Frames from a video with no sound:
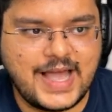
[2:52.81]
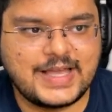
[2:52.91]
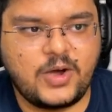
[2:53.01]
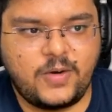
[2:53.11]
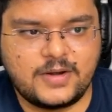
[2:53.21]

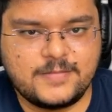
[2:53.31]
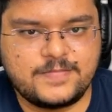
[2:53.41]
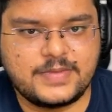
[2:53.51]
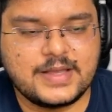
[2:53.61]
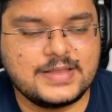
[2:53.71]
icon,
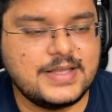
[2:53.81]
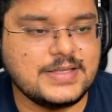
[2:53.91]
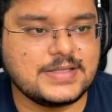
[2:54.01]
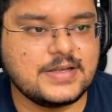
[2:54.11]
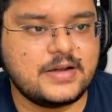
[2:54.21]

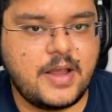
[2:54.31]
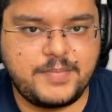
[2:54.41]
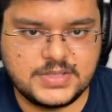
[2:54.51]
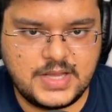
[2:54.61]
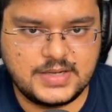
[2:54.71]
this
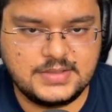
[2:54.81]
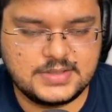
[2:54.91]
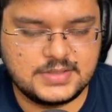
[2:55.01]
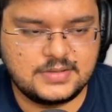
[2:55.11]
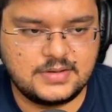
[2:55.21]

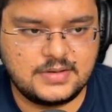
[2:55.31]
represents